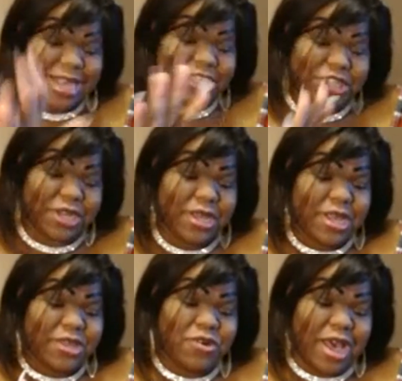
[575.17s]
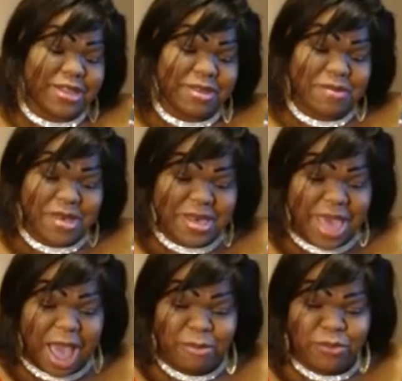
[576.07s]
that shit. You got the
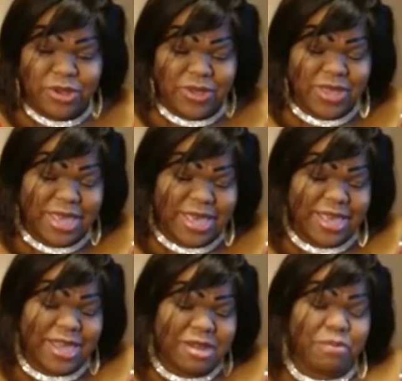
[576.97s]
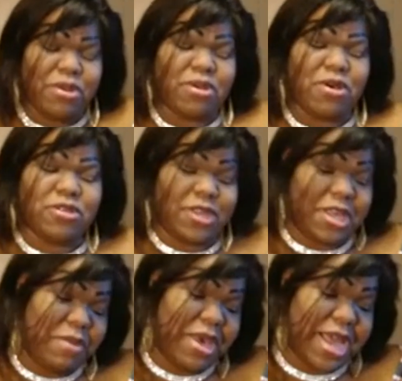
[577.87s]
apple in your hand and the Pentacles. It
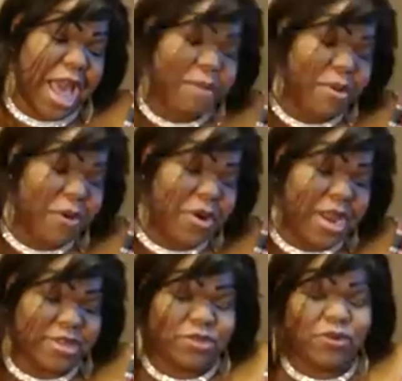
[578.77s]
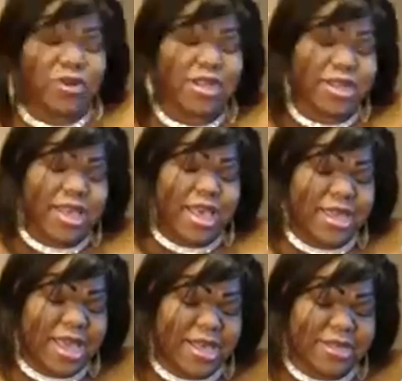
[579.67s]
could be a Capricorn that's doing this.
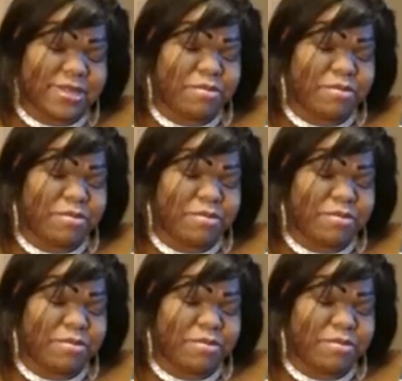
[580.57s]
Yeah,